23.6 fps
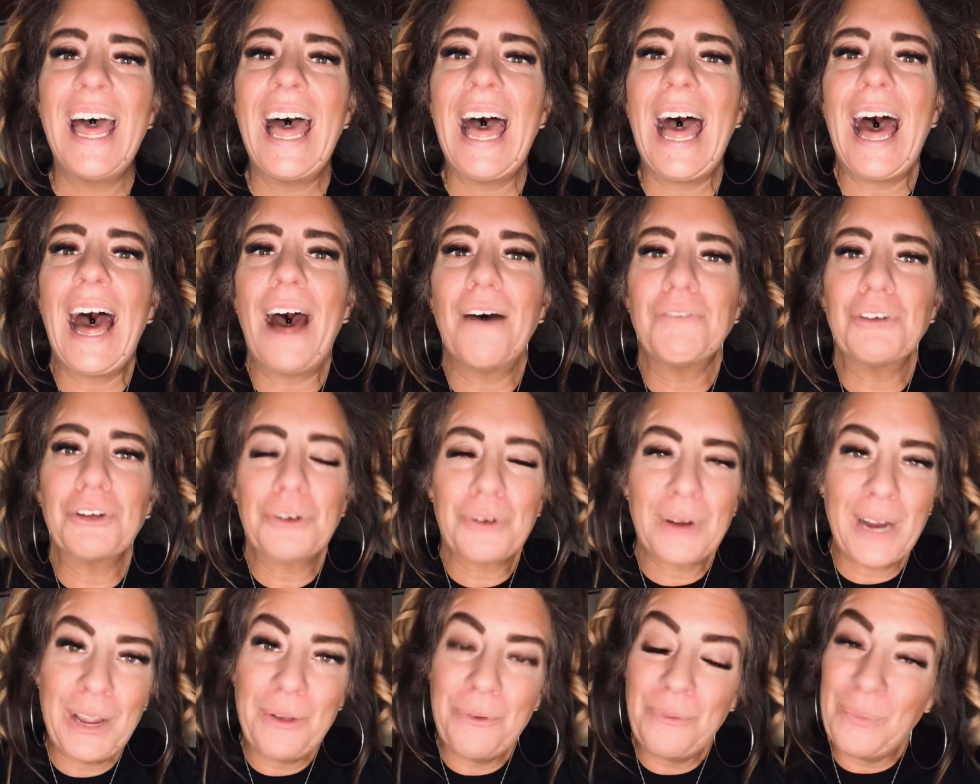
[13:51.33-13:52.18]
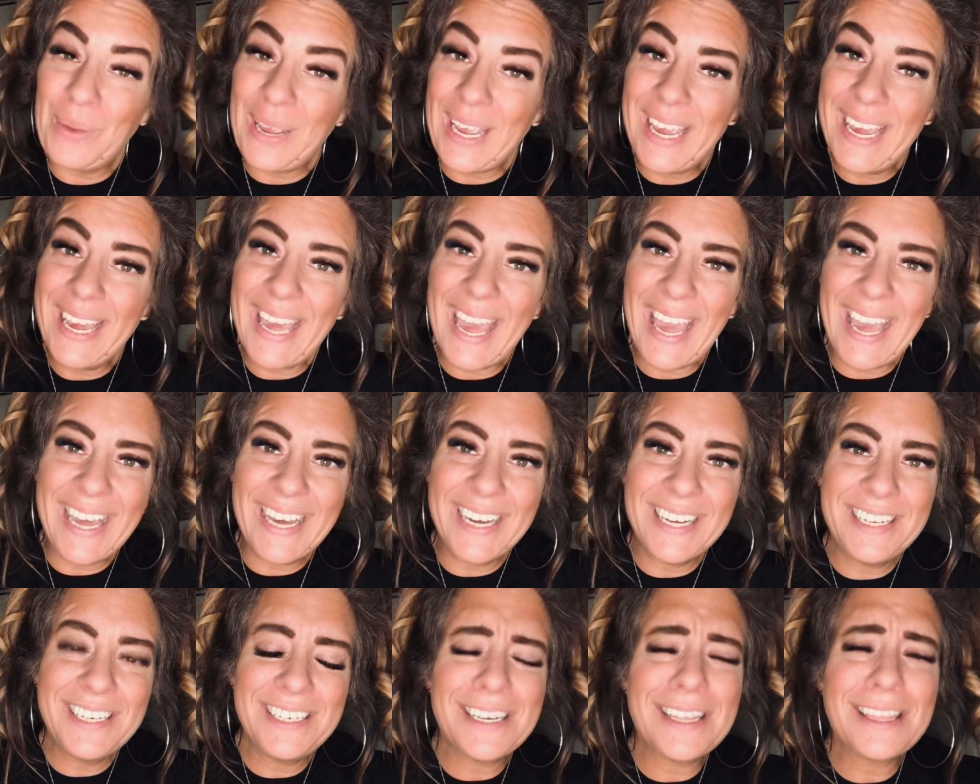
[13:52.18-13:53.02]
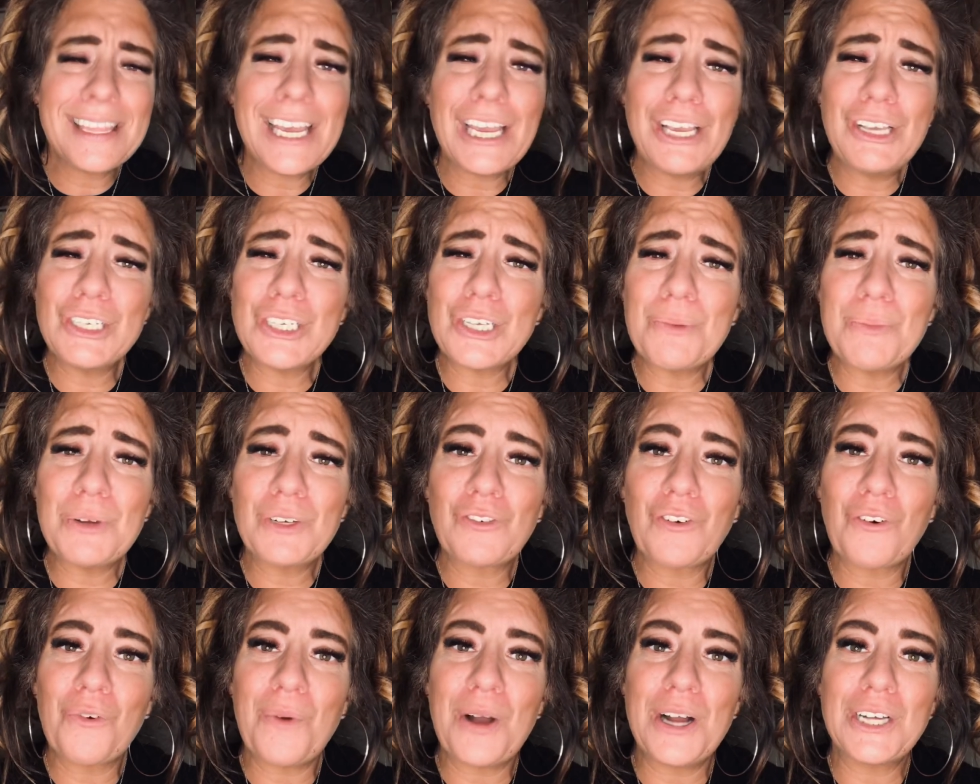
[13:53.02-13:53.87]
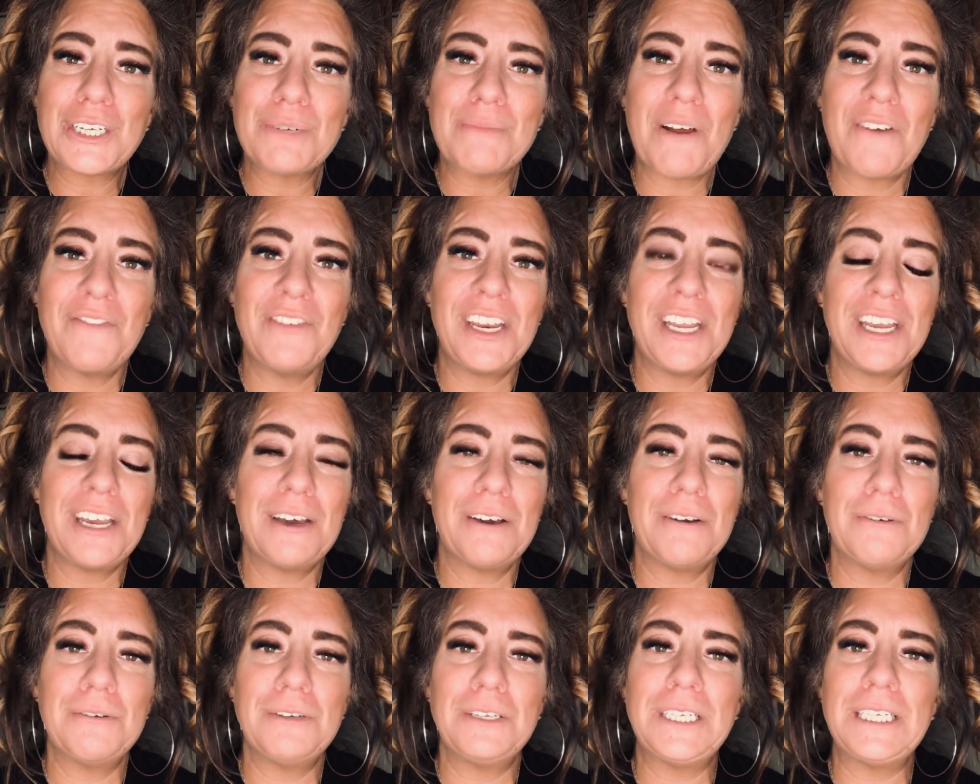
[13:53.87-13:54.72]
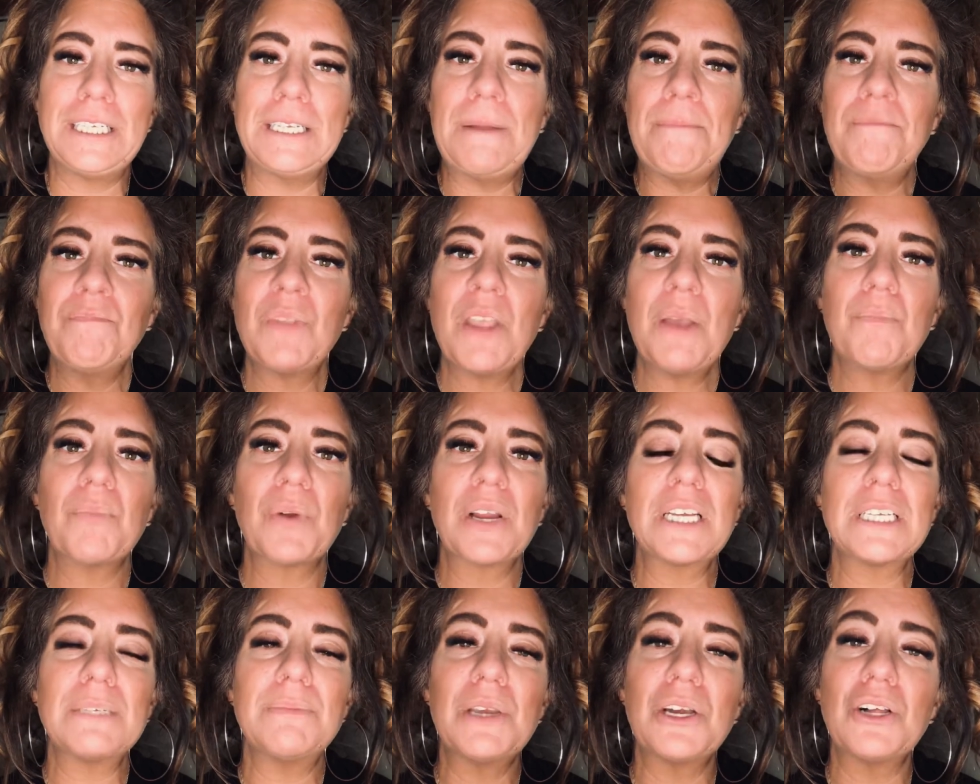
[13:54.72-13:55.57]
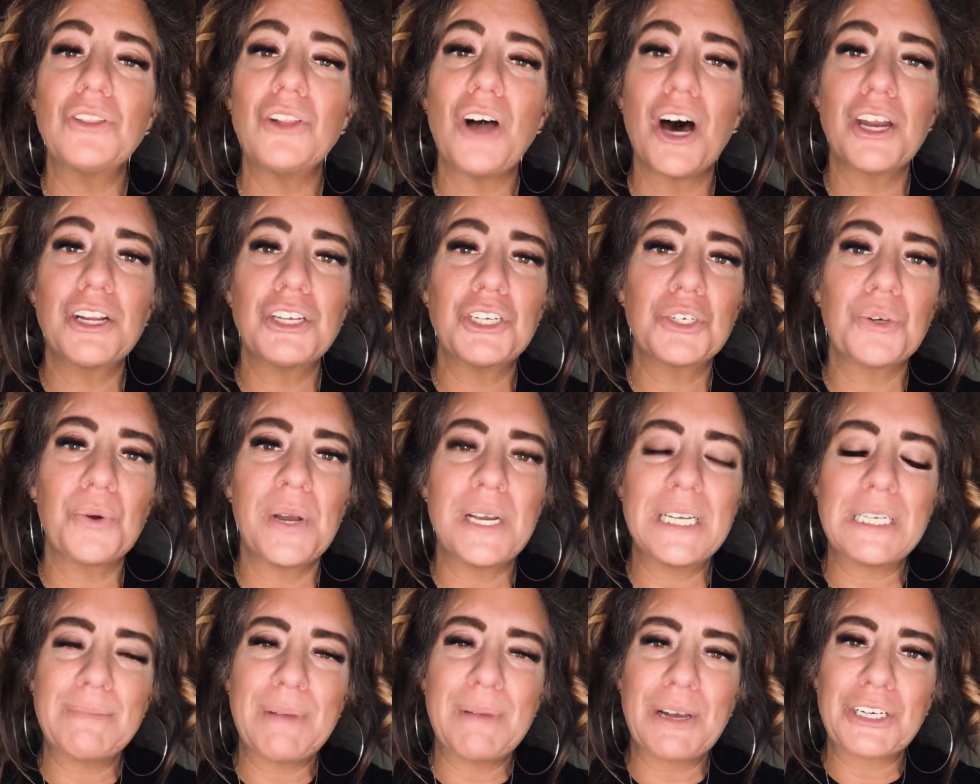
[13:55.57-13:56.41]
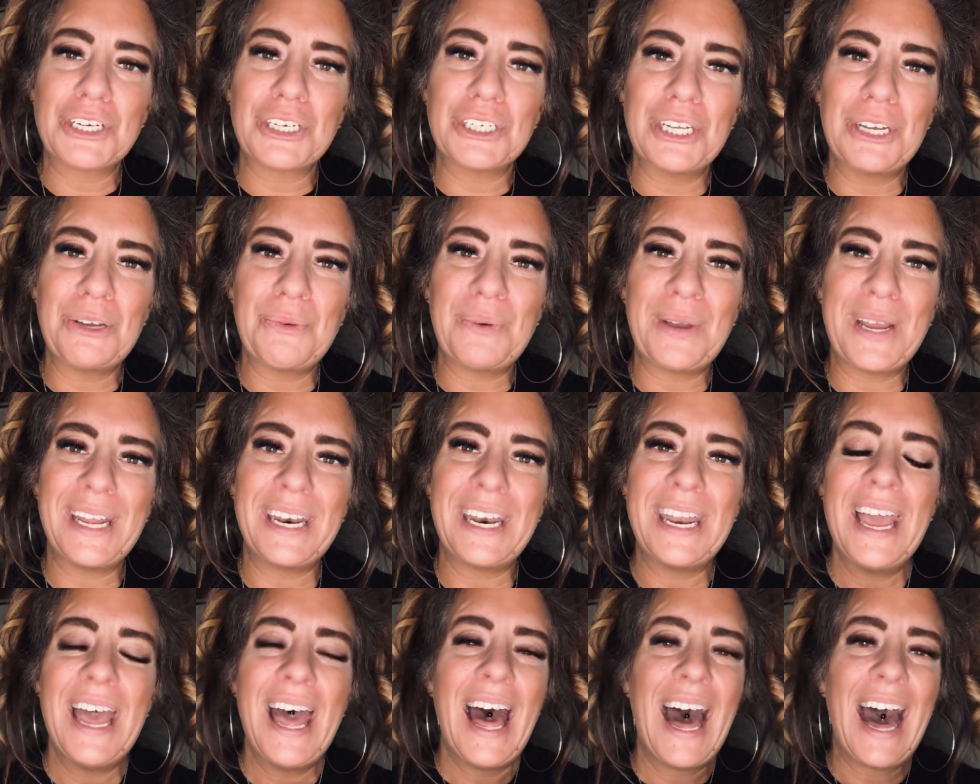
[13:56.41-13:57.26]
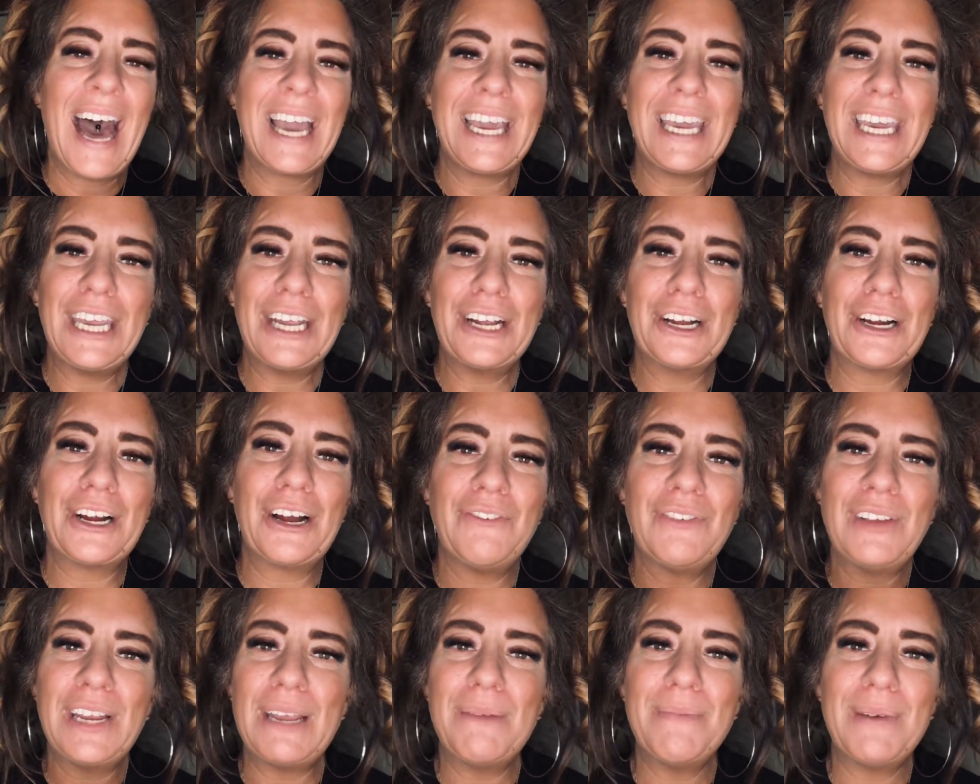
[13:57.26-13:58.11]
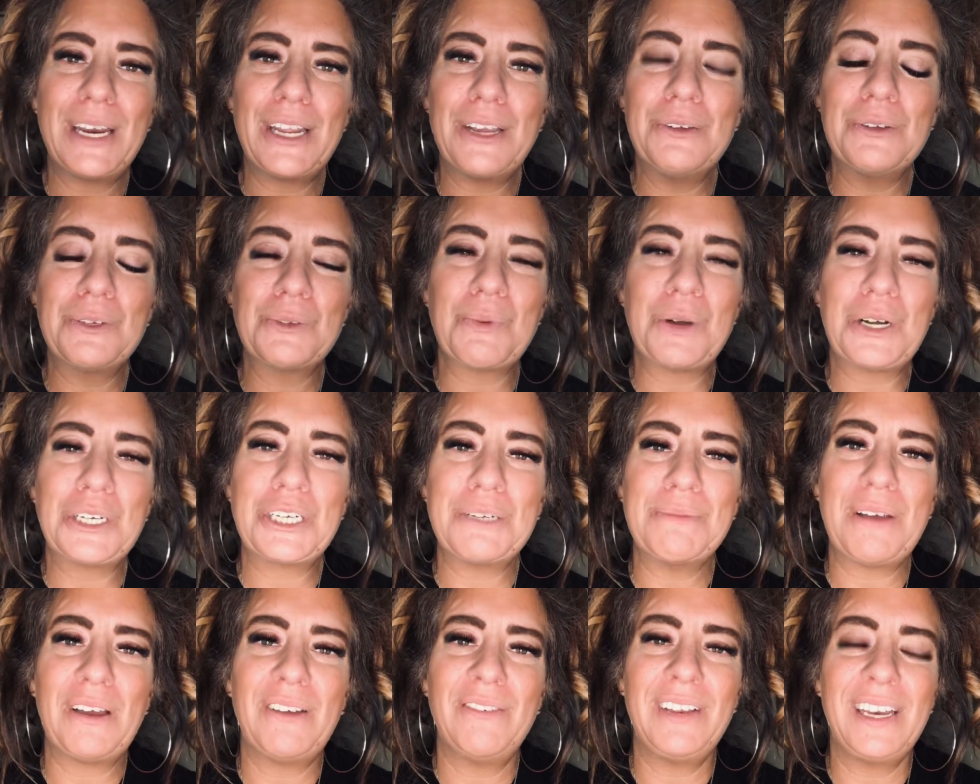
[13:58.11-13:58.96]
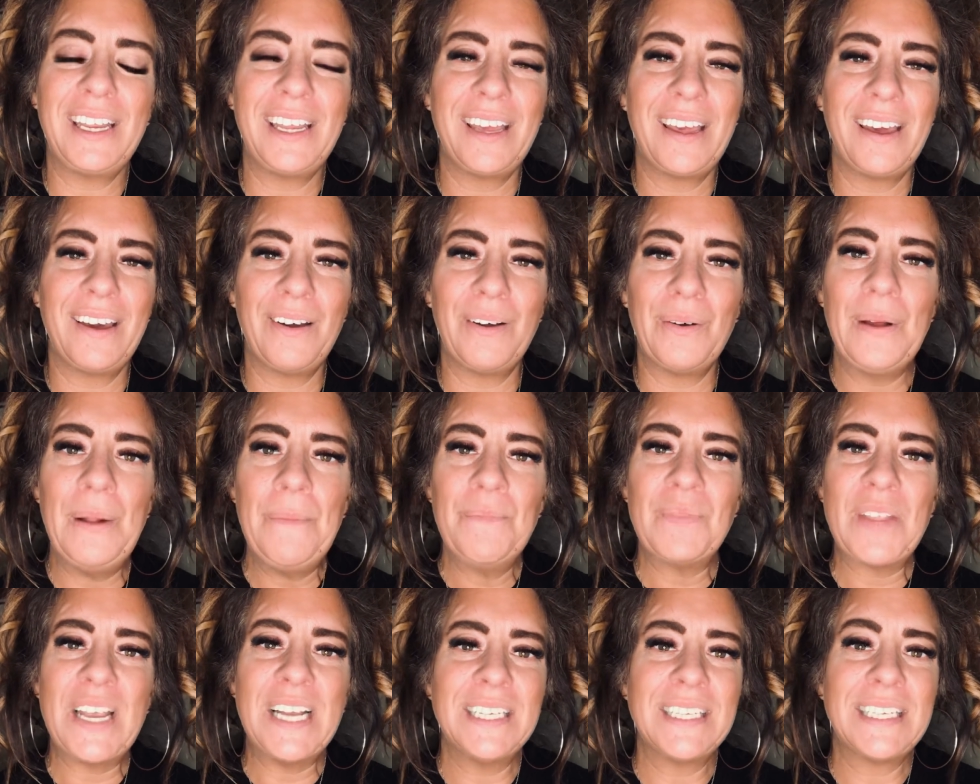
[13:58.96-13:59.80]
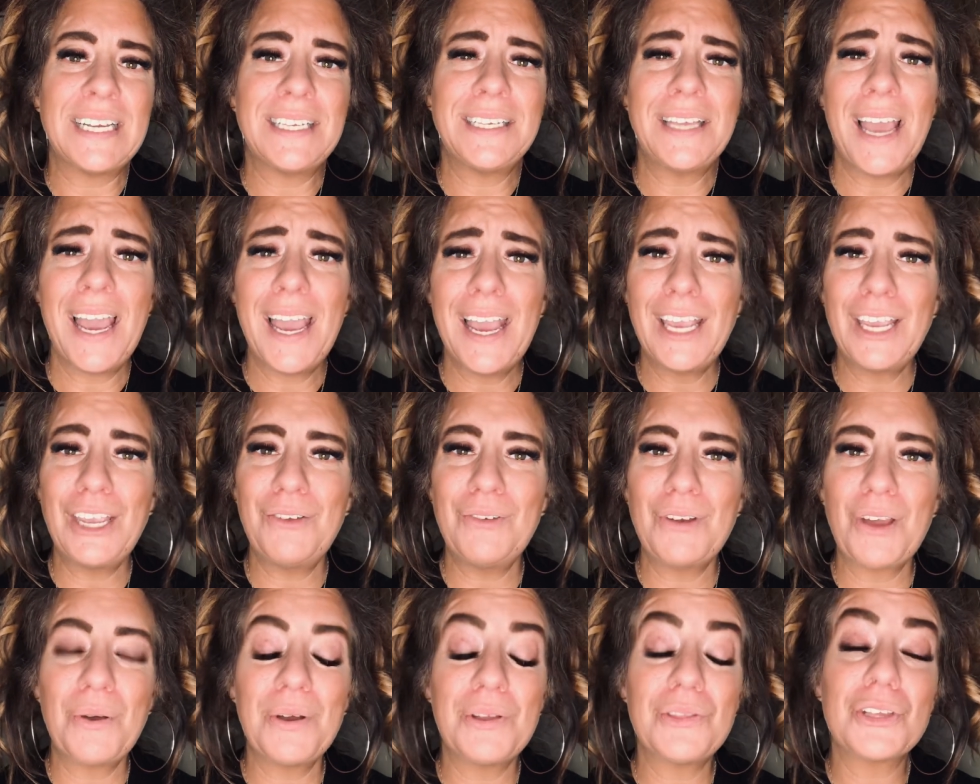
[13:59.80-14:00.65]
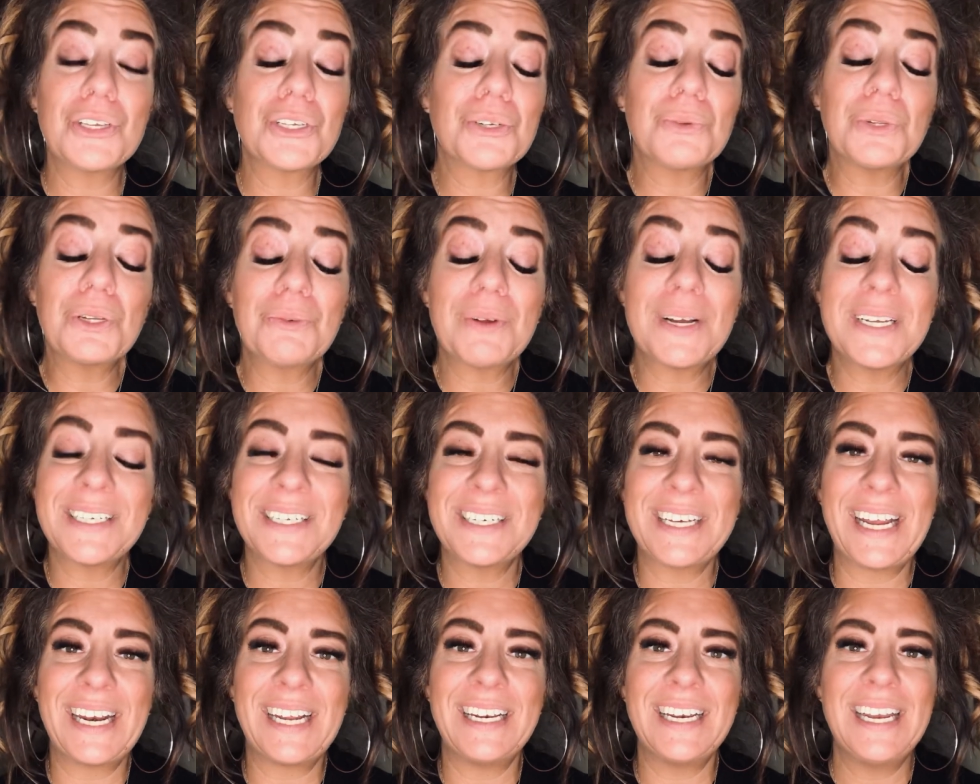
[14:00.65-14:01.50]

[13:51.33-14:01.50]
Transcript: Have a great week, and thank you so much for watching my videos. It brings me a lot of joy, especially when I hear of anybody who's watching my video and says, hey, you know what, this really resonated.